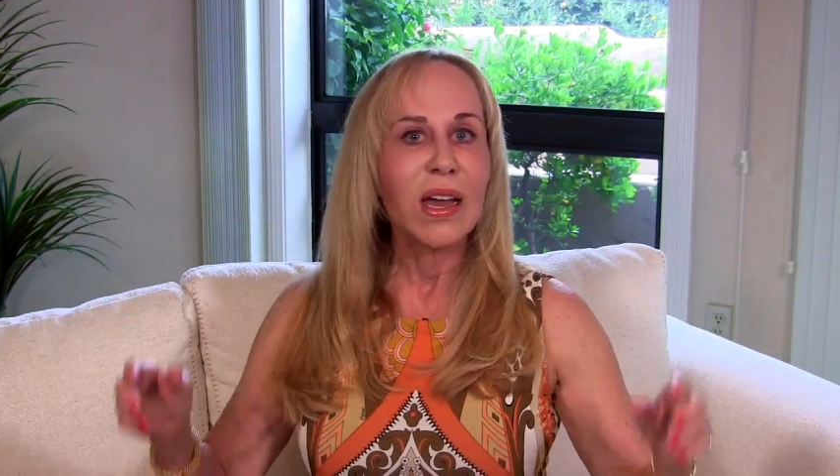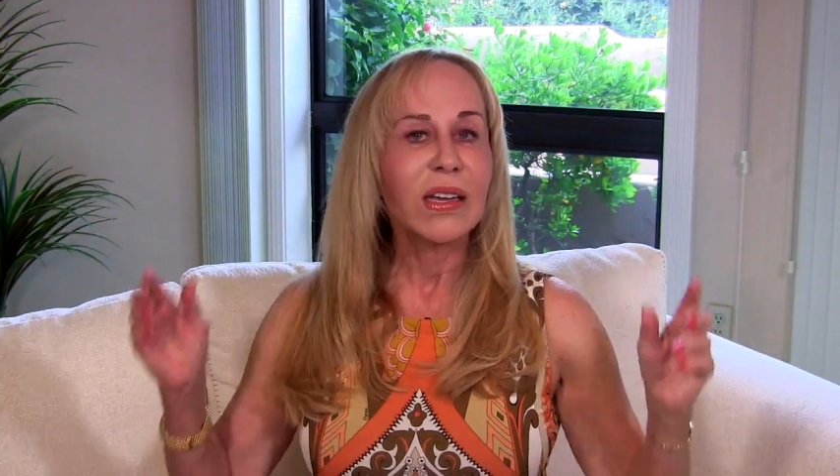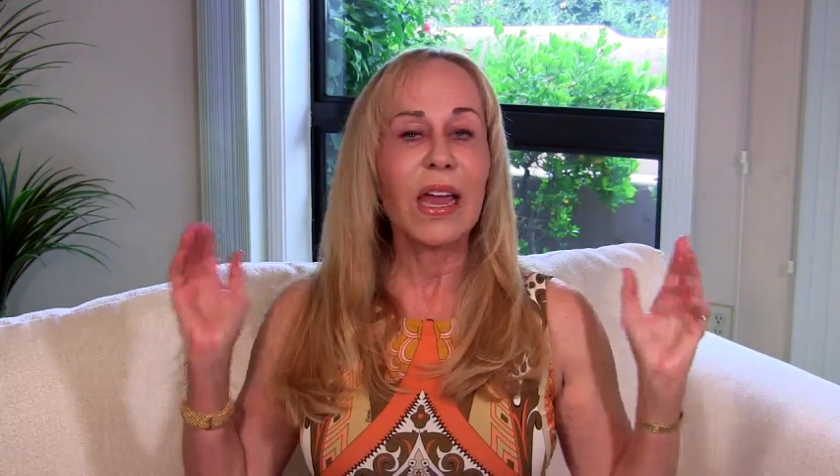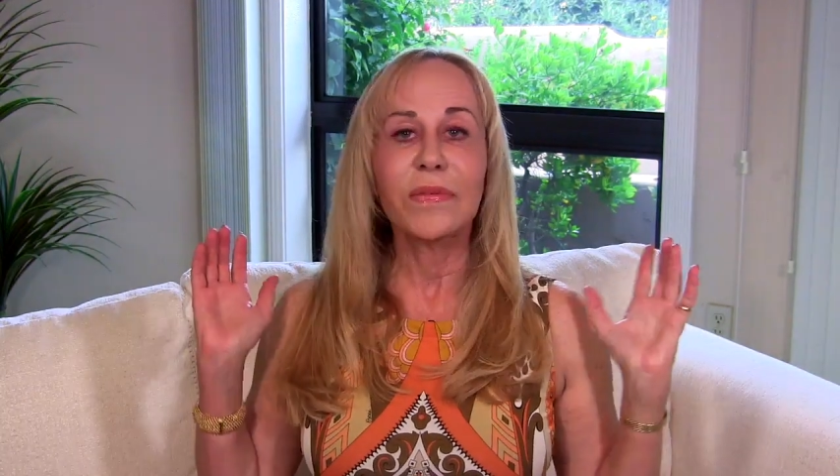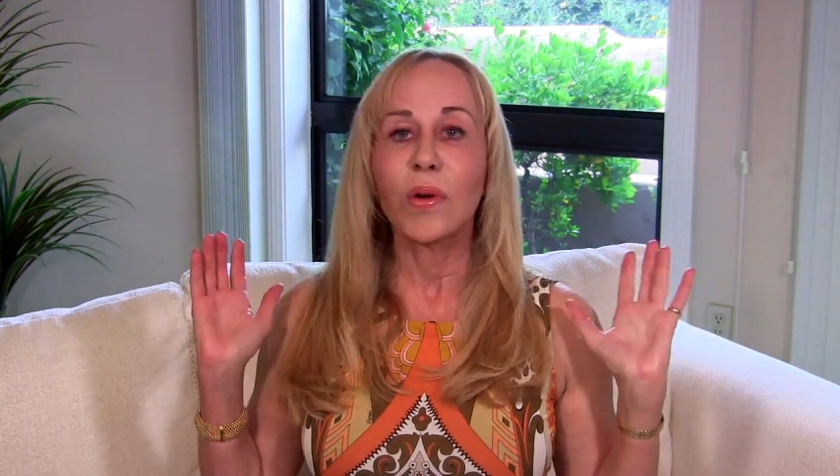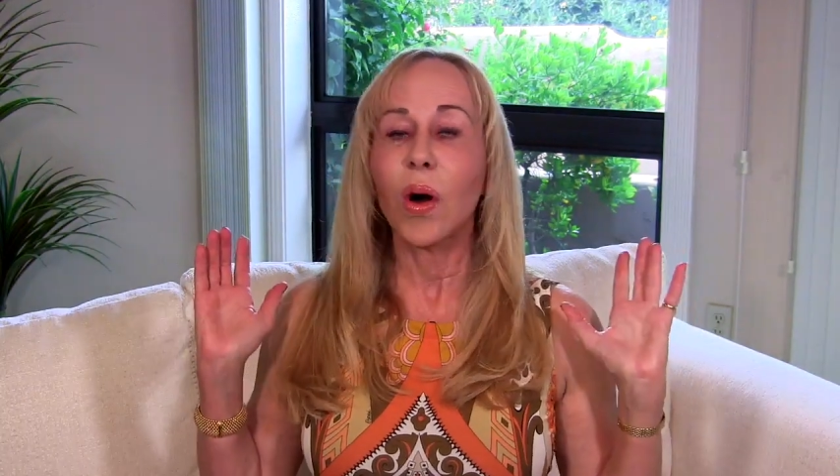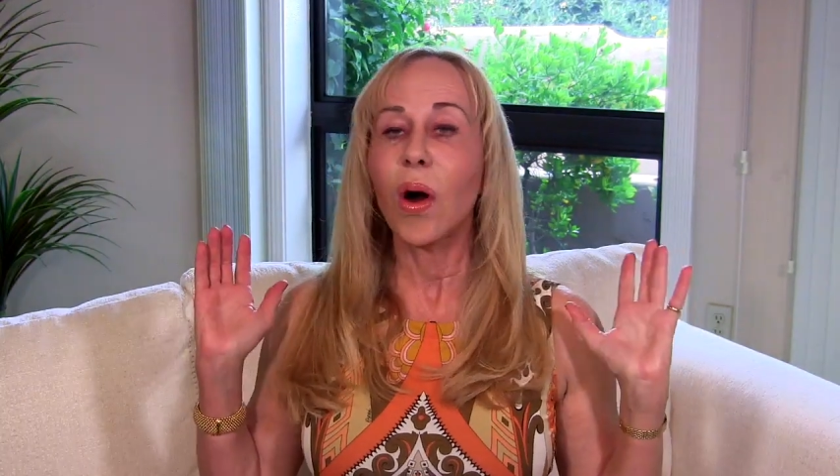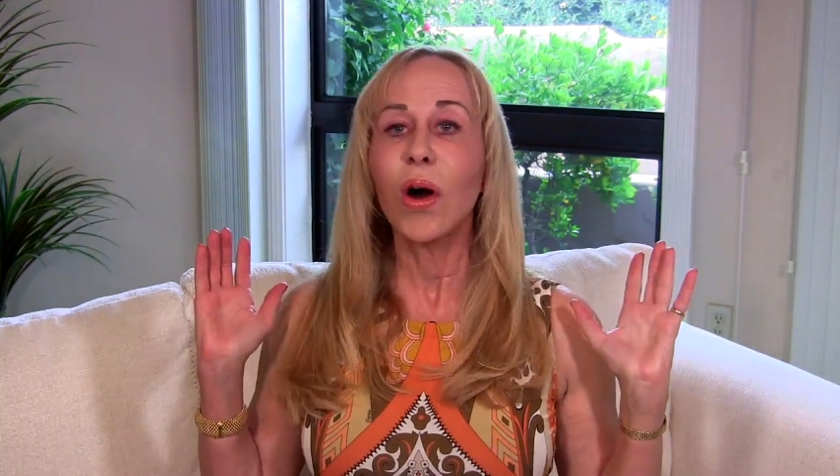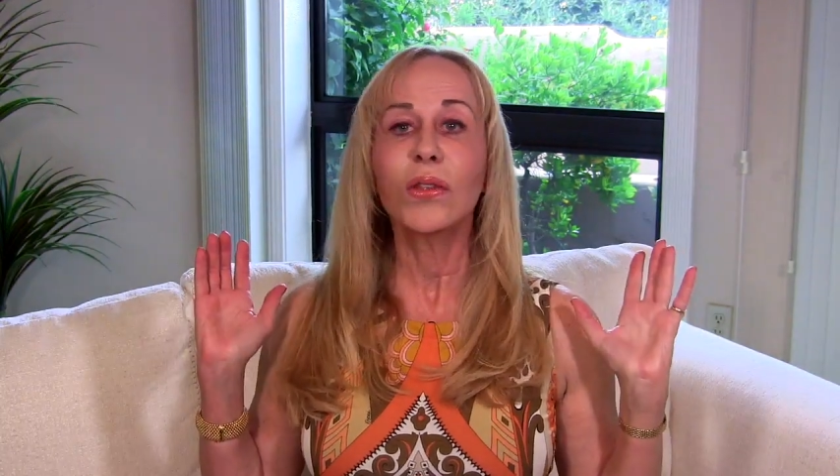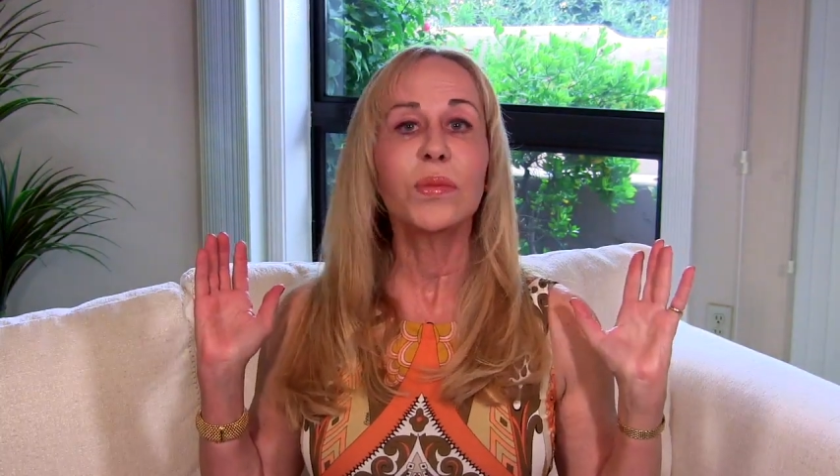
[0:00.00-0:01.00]
gave you
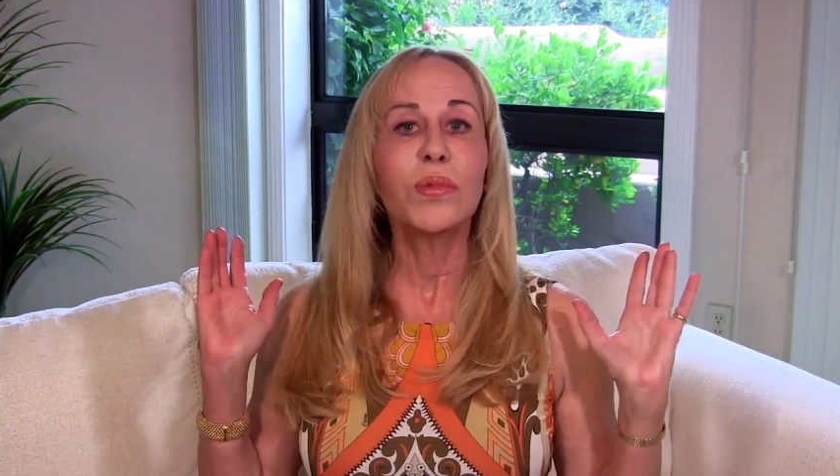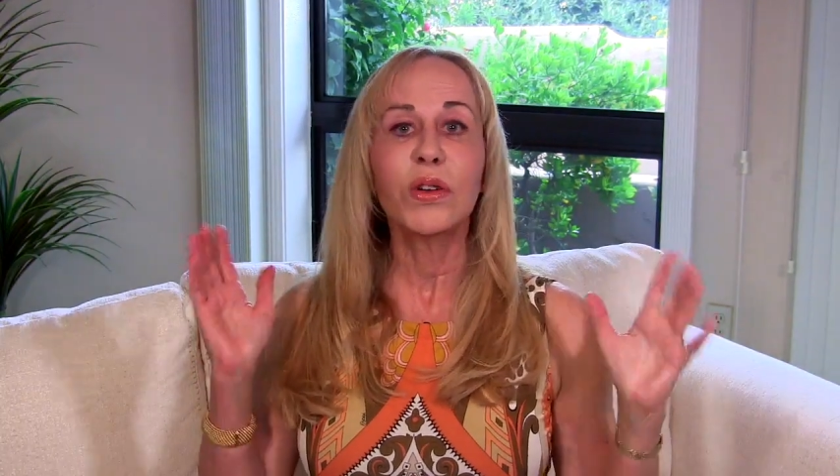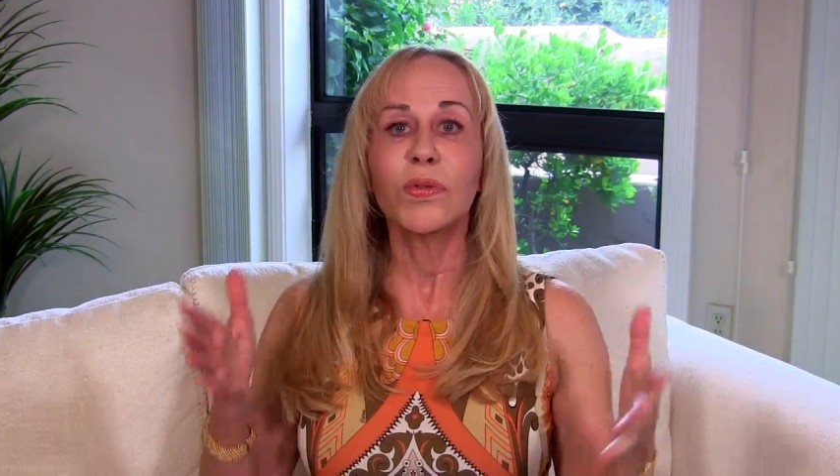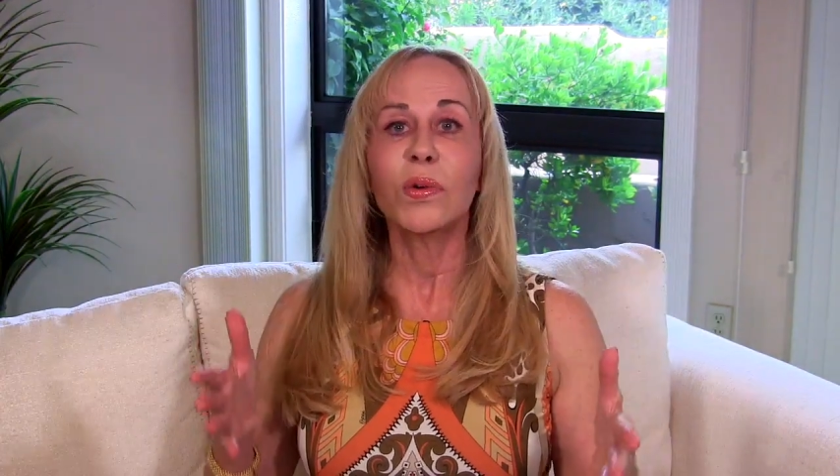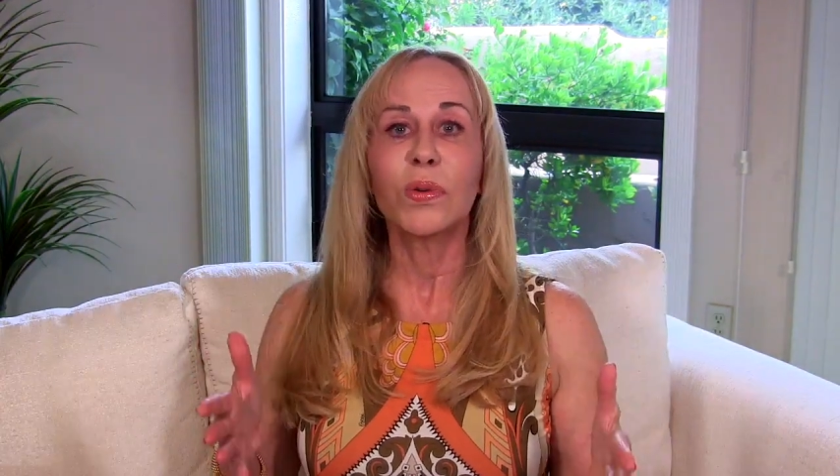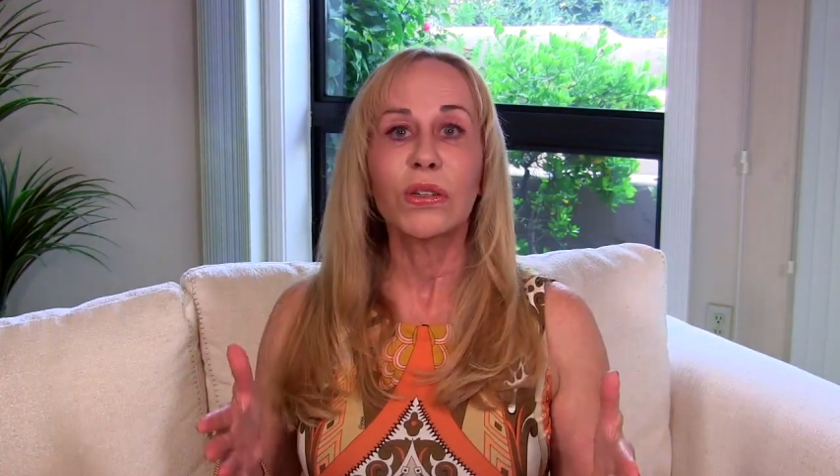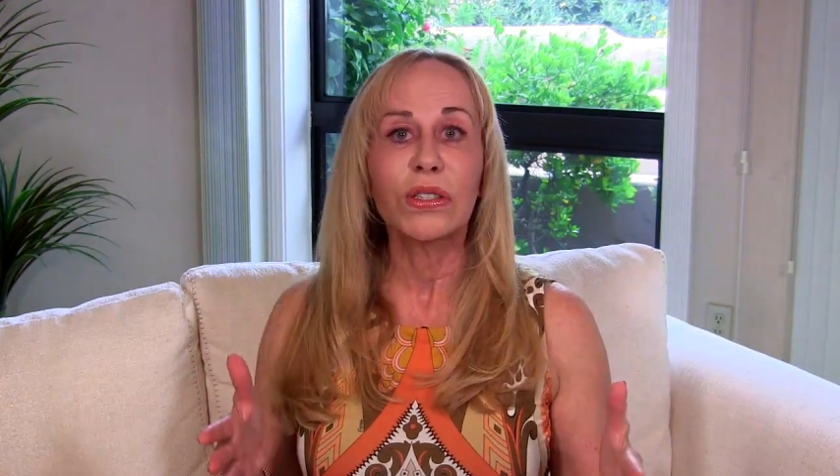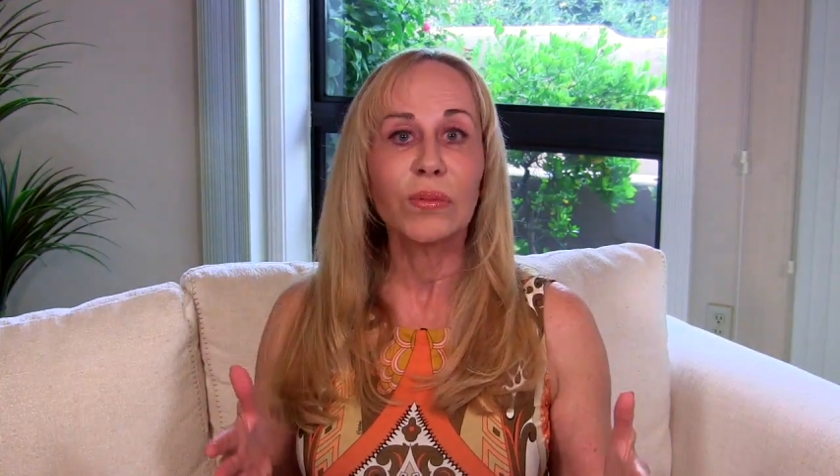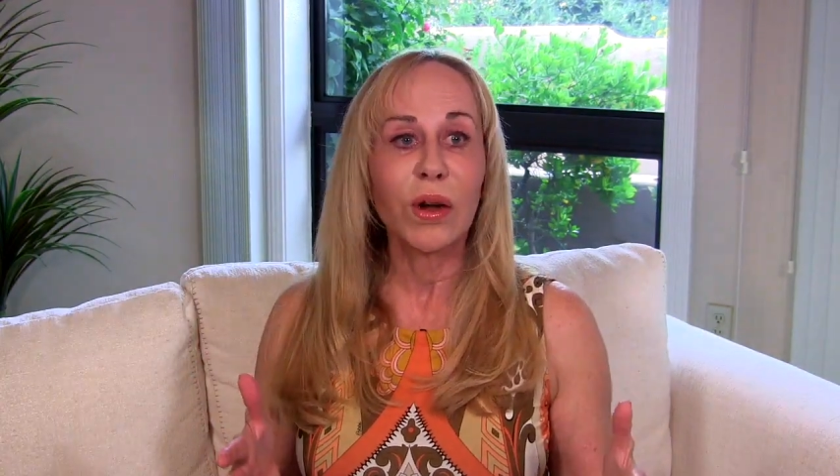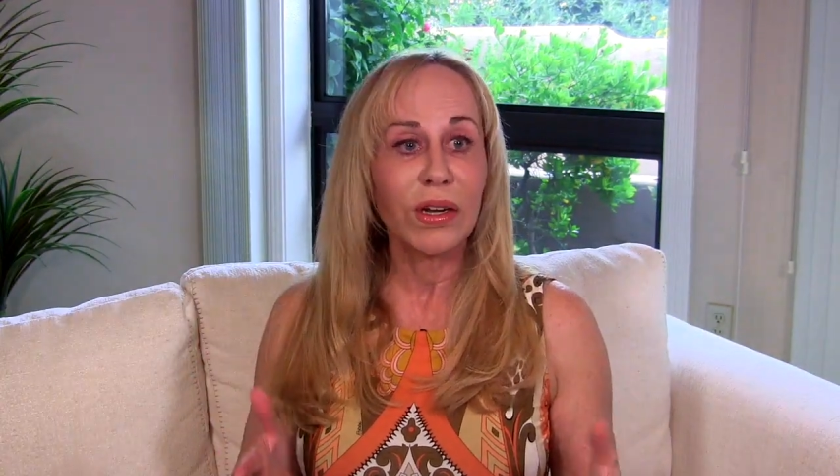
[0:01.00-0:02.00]
all the beautiful
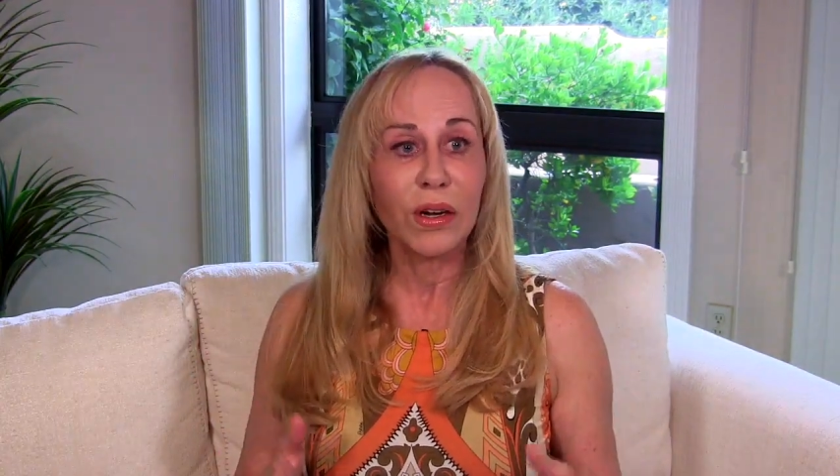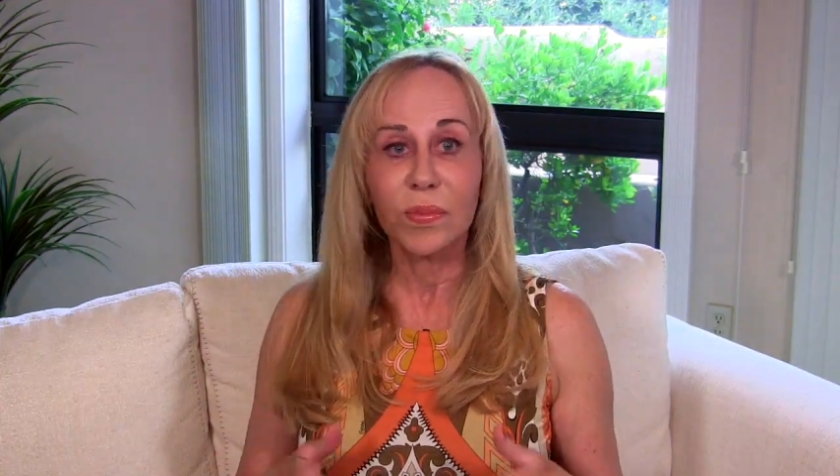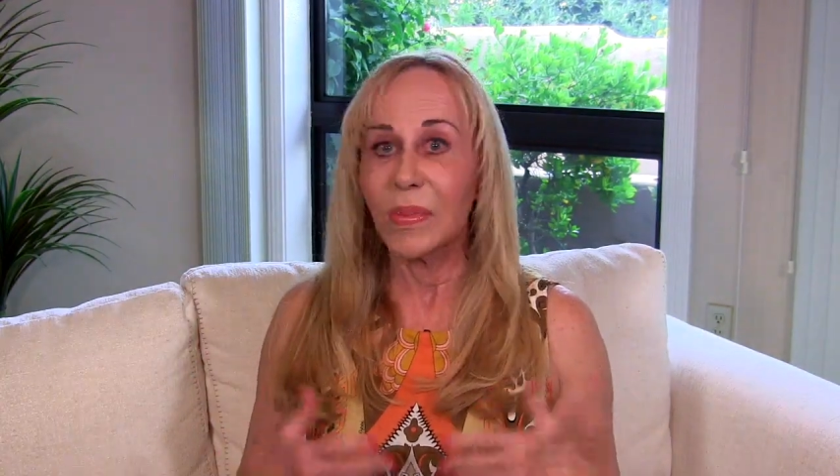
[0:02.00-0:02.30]
words you want to hear.